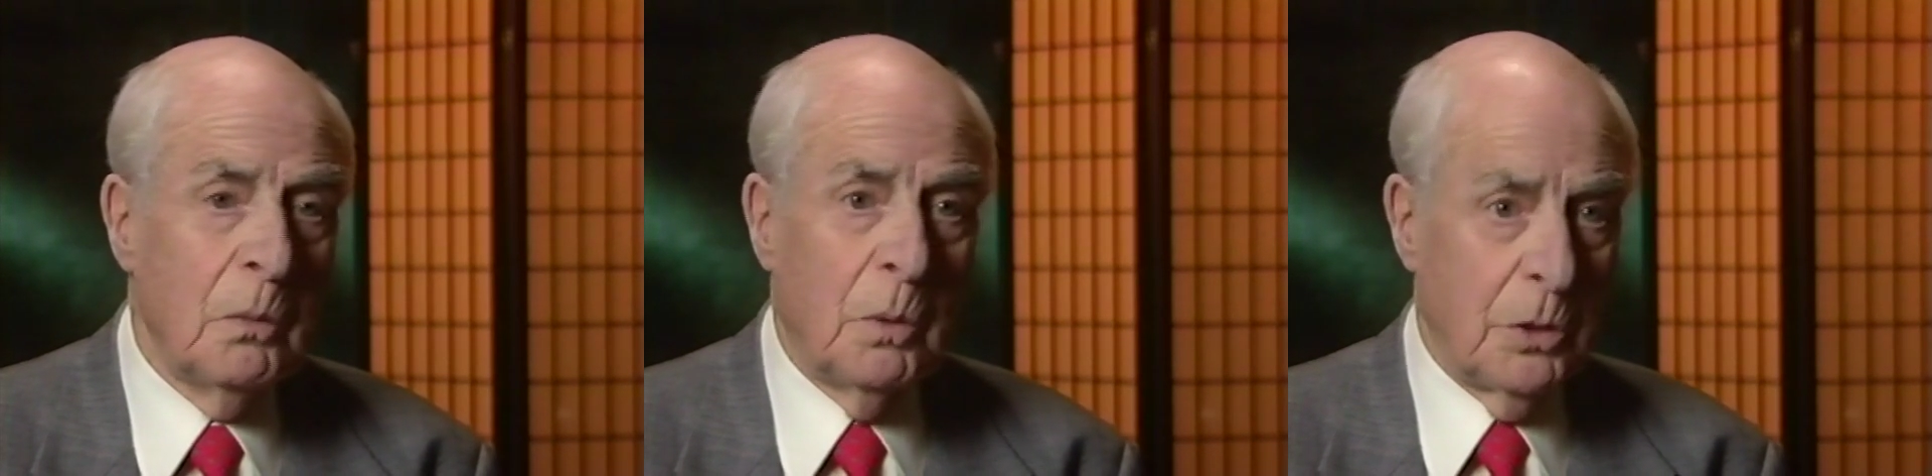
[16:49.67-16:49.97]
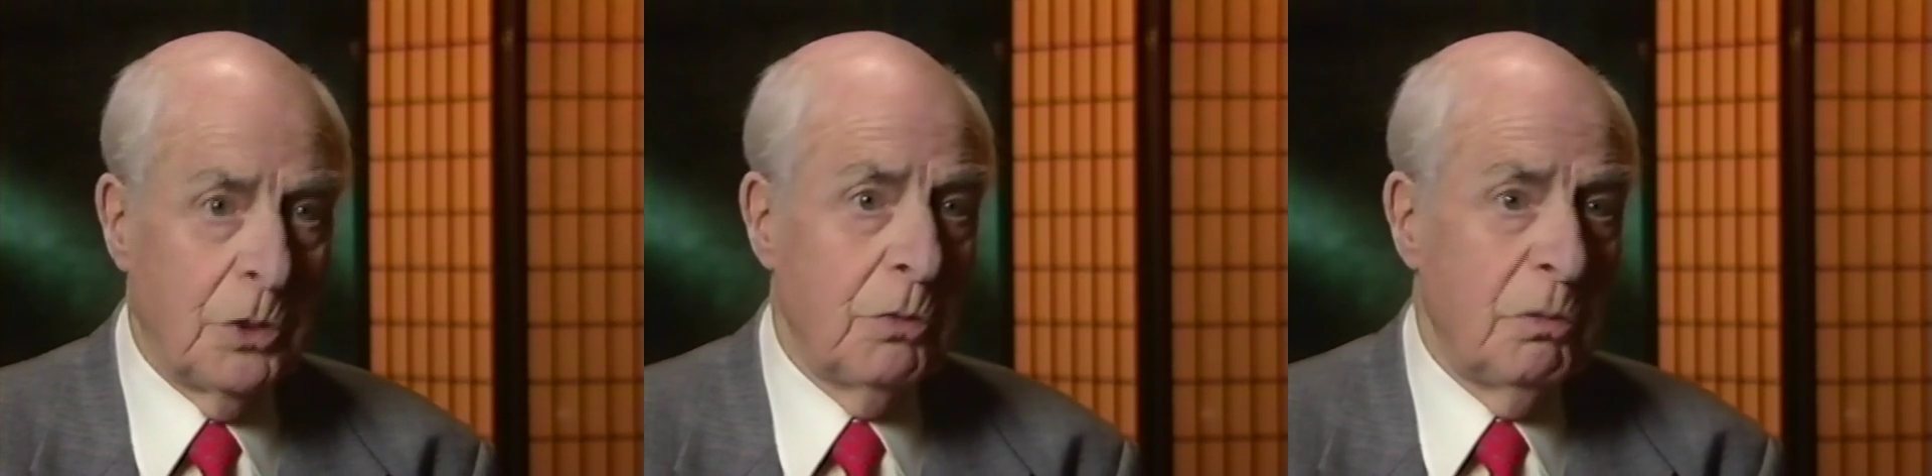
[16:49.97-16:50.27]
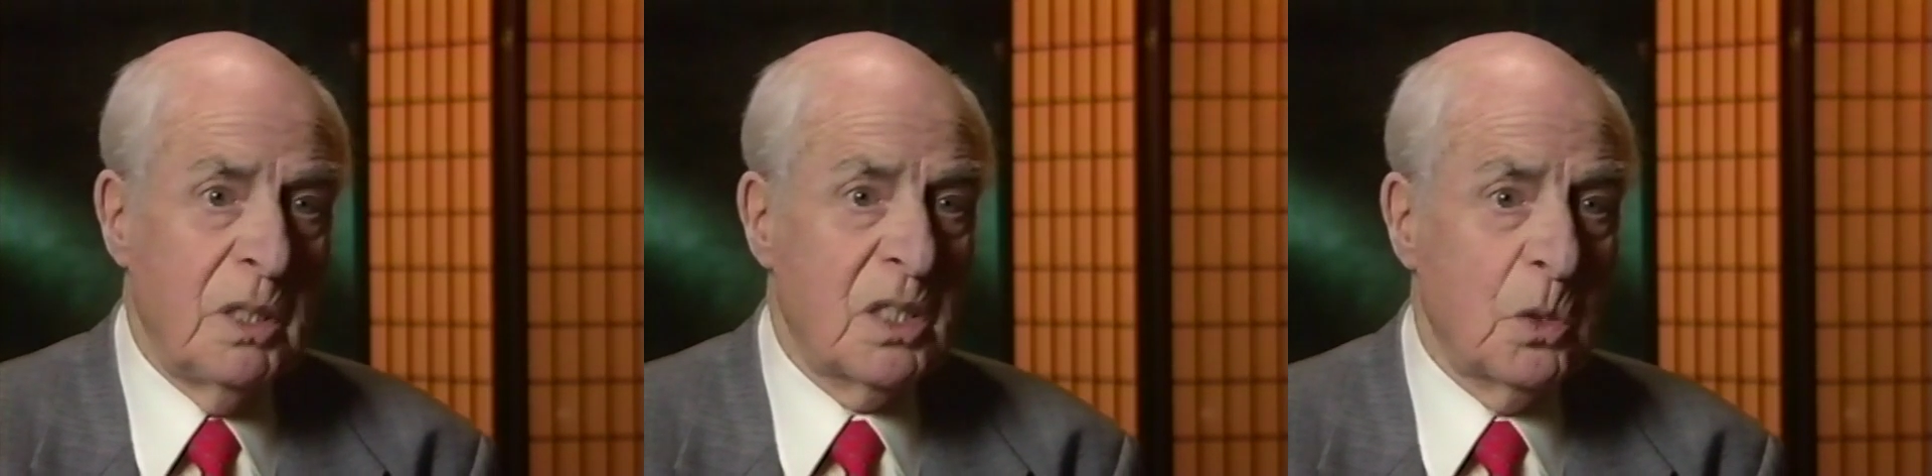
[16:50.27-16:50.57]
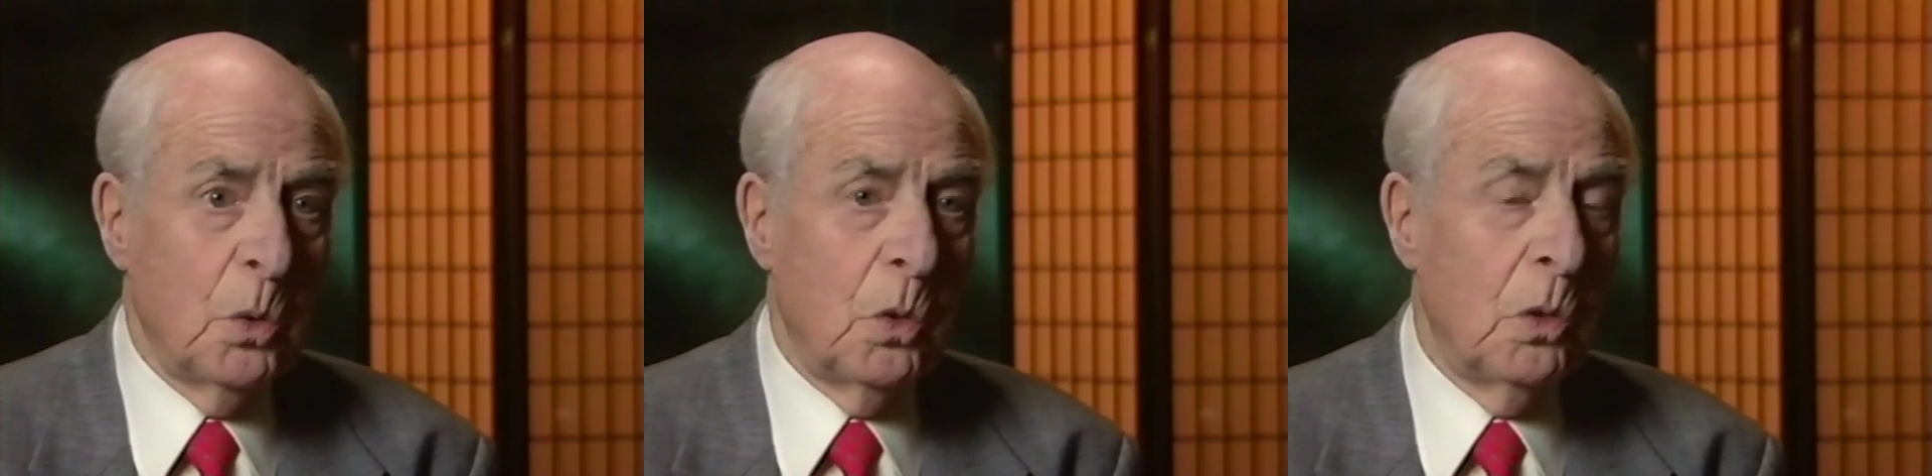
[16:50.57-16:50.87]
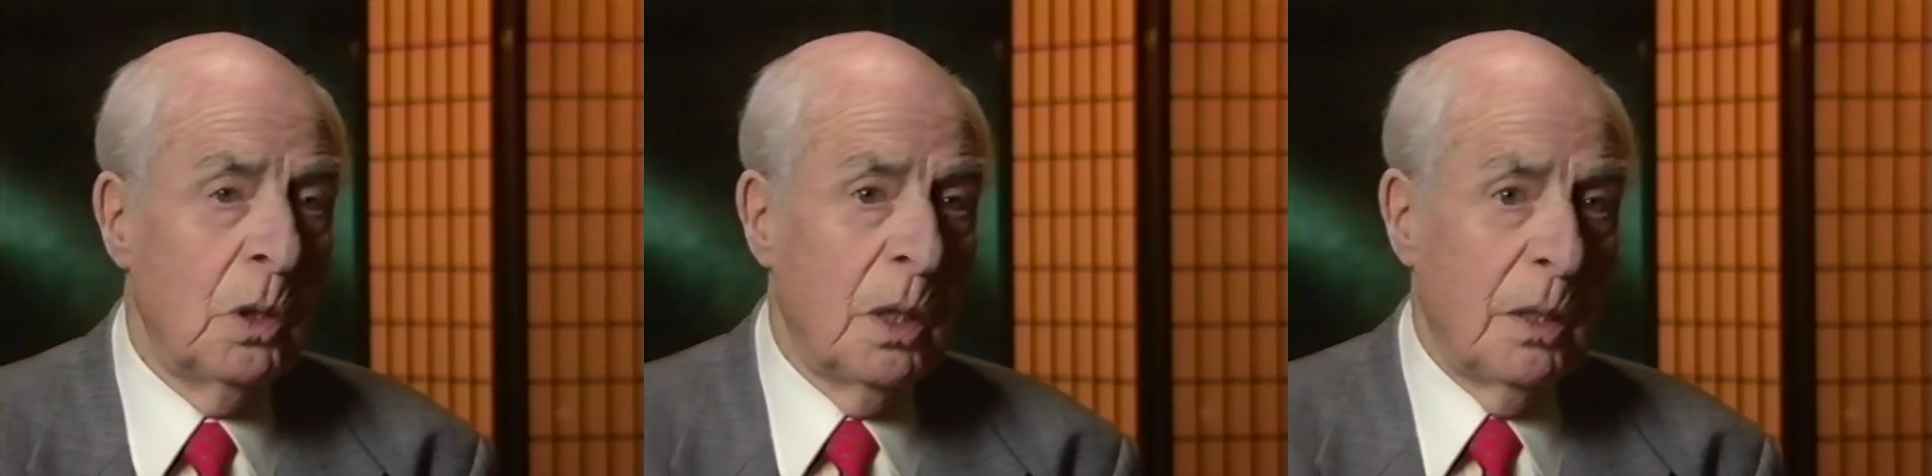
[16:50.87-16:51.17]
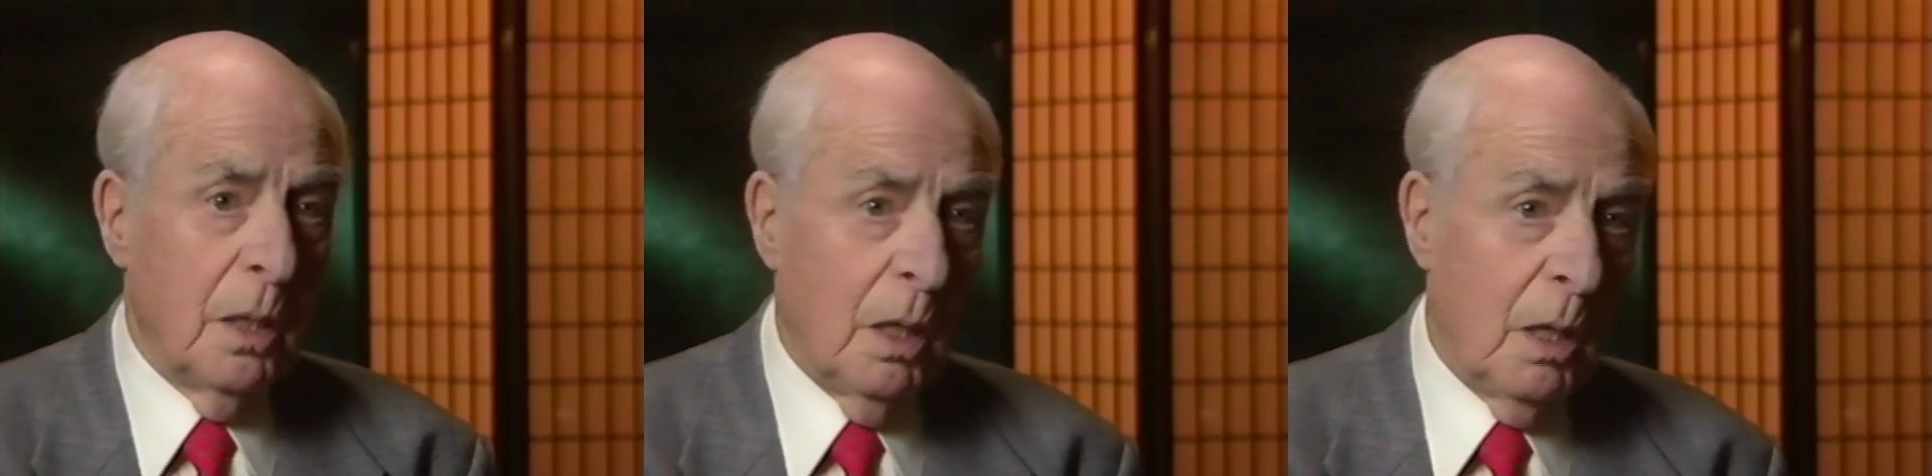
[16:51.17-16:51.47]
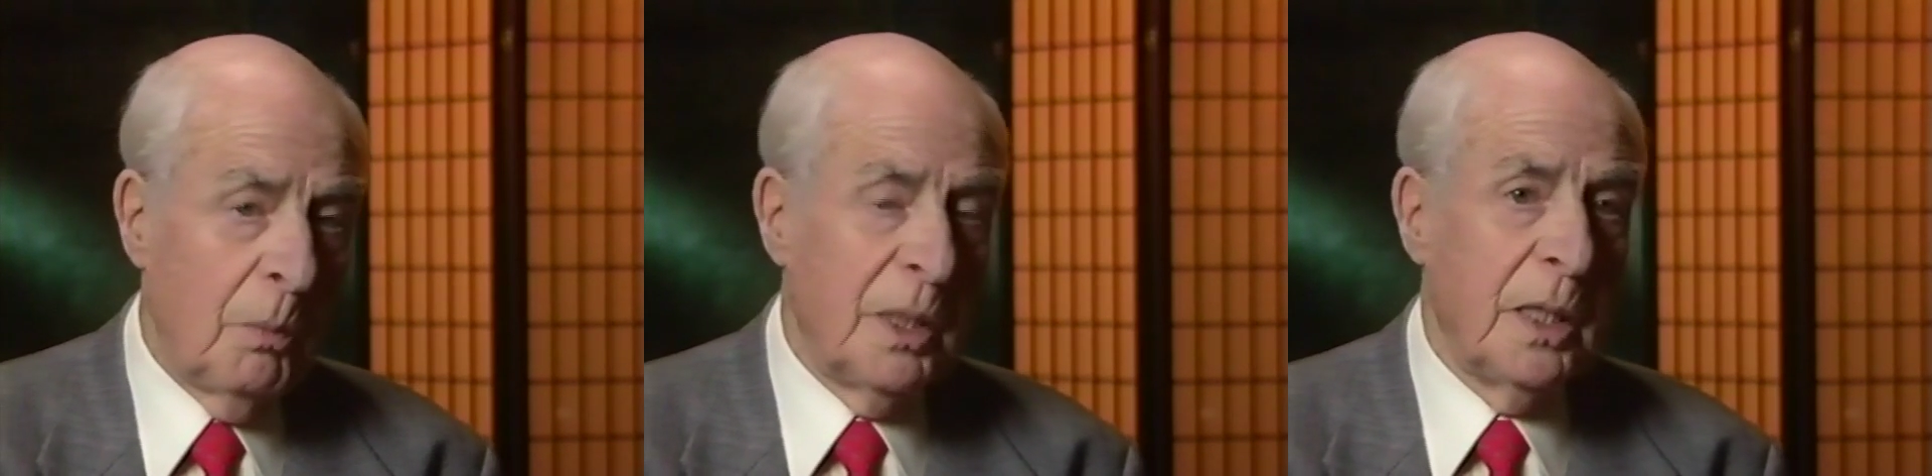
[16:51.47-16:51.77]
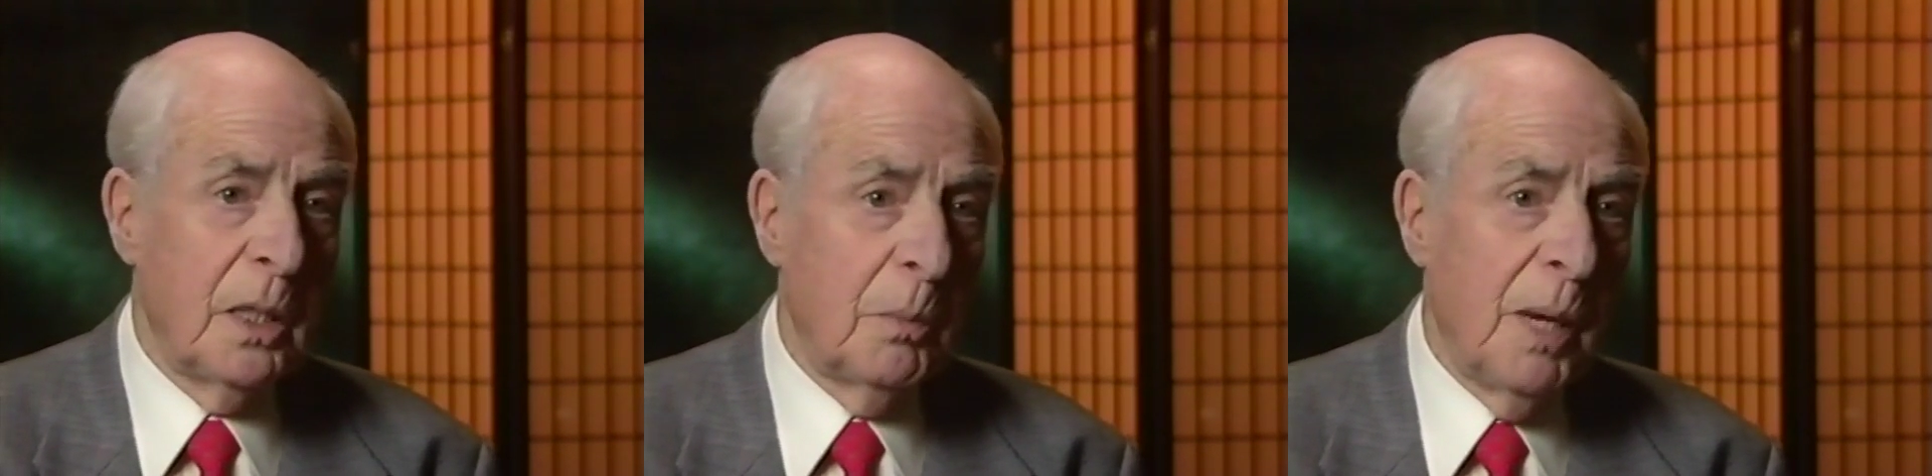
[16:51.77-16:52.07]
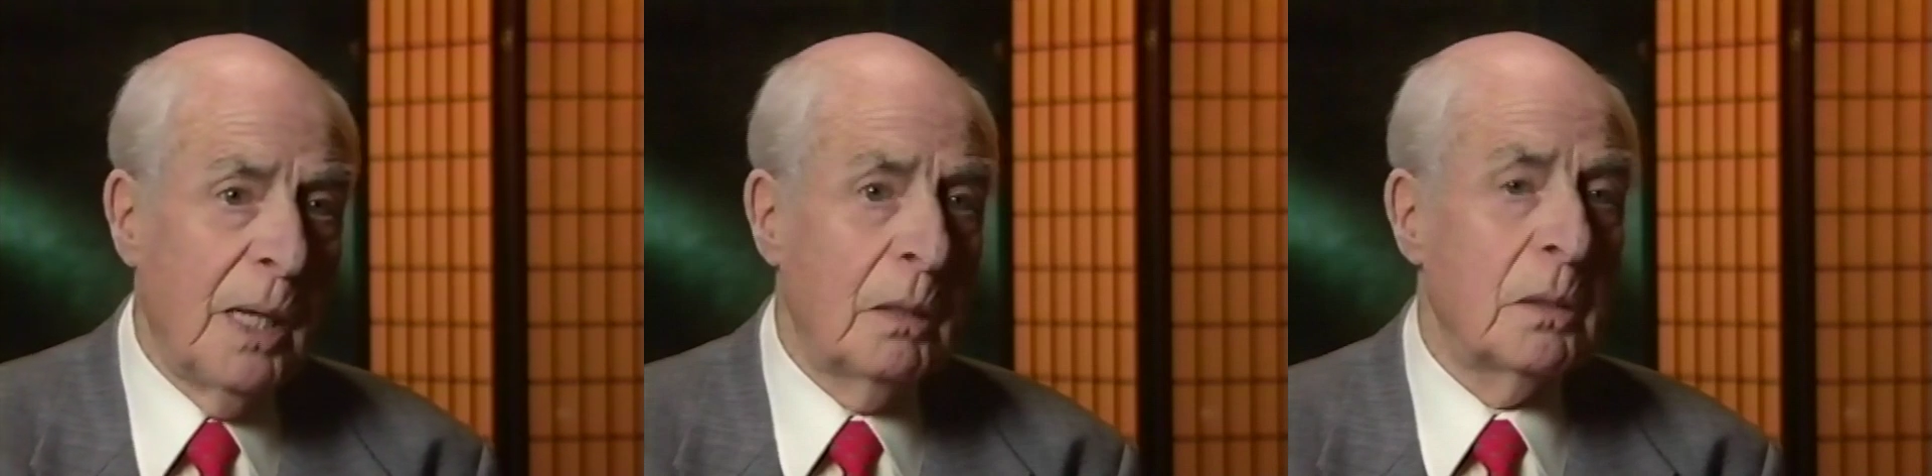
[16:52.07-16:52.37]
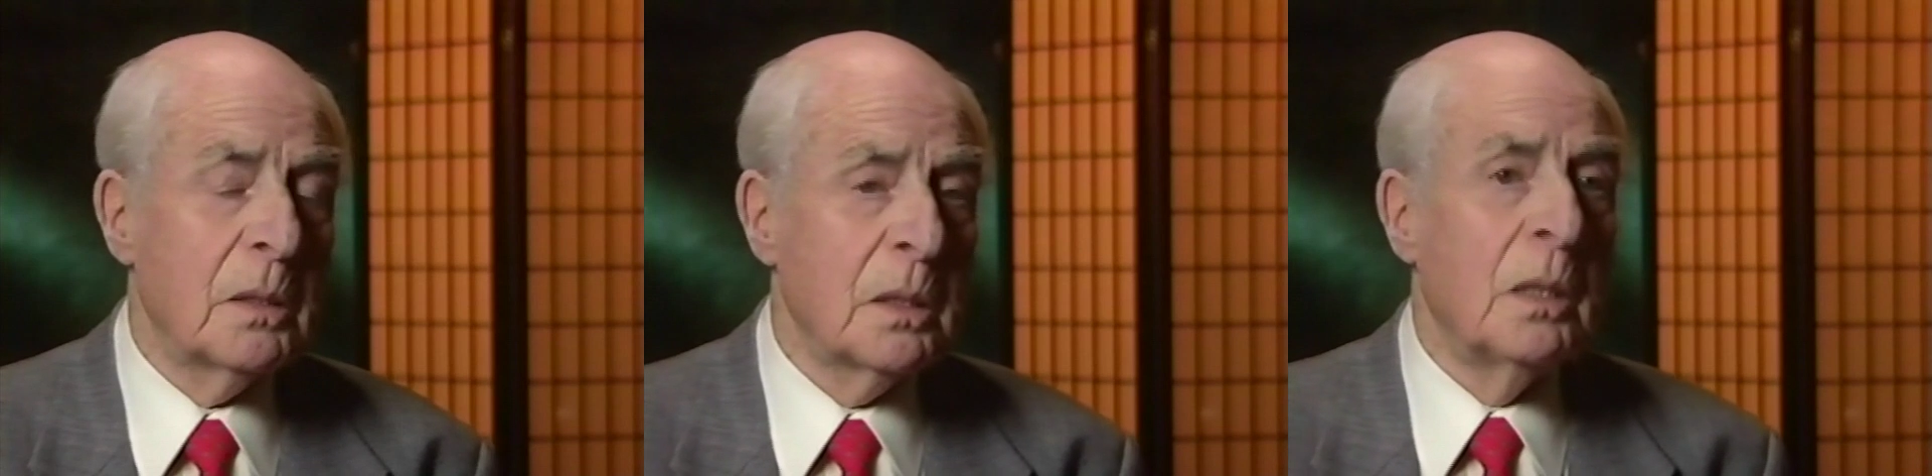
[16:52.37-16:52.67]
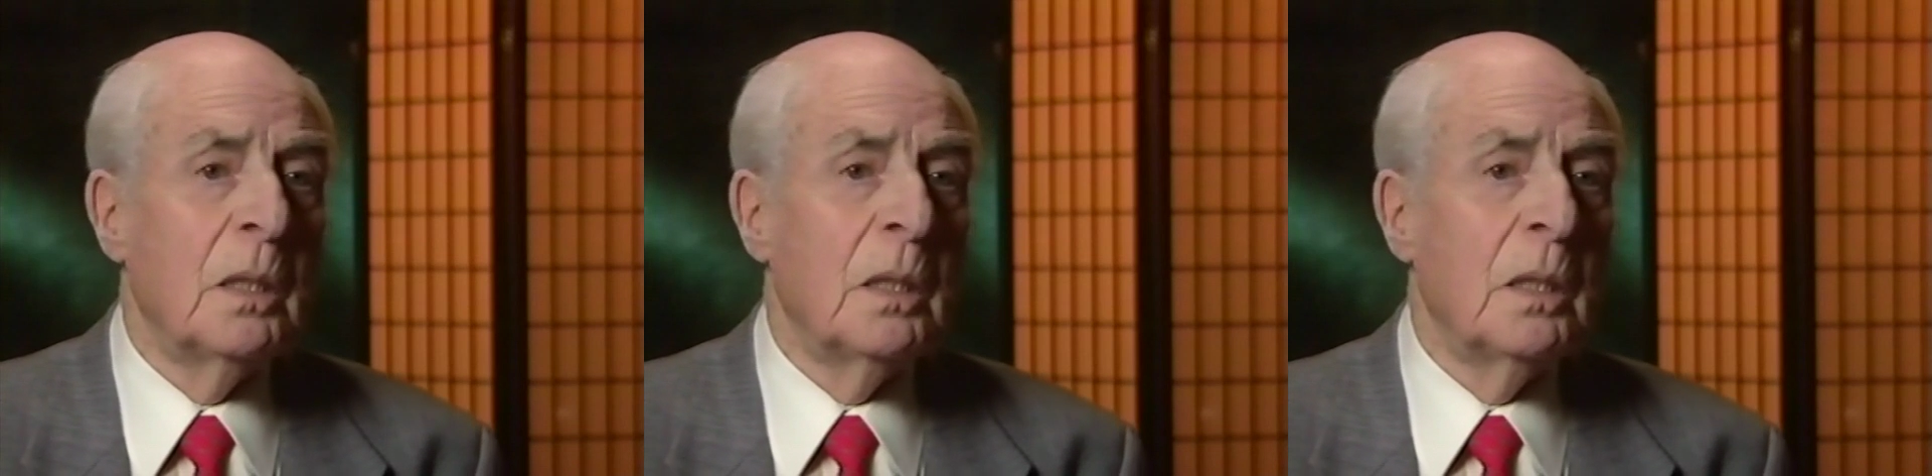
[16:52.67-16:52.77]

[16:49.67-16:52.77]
Once you restore the harmony and the balance,